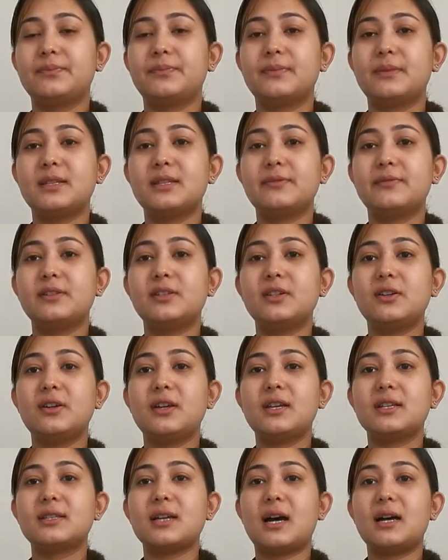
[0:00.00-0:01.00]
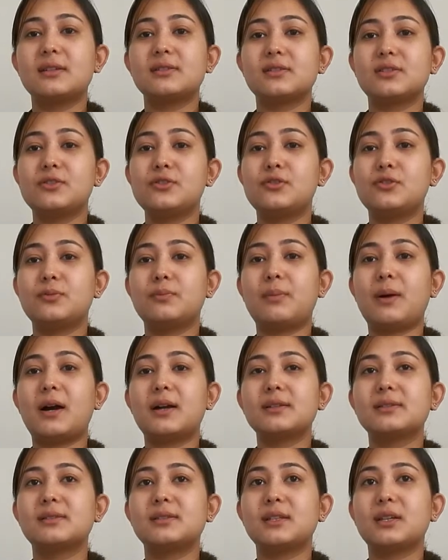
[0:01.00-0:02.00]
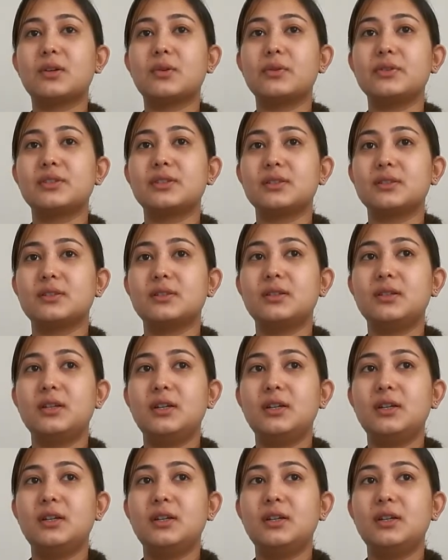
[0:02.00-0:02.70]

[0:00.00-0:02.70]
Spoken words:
This video is answer to Part C question.